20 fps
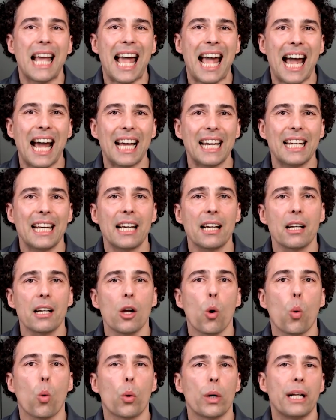adding
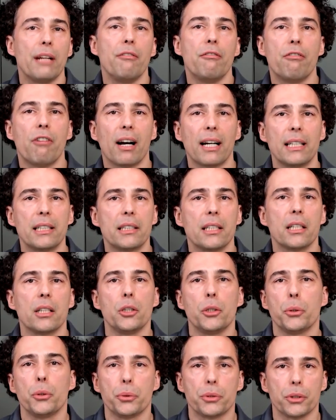or inviting
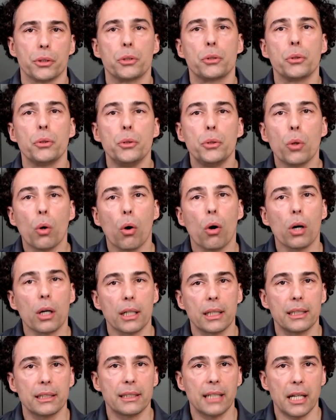users to your
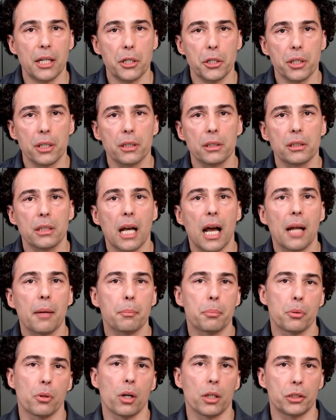organizations and
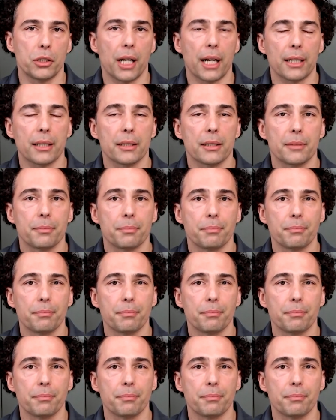projects.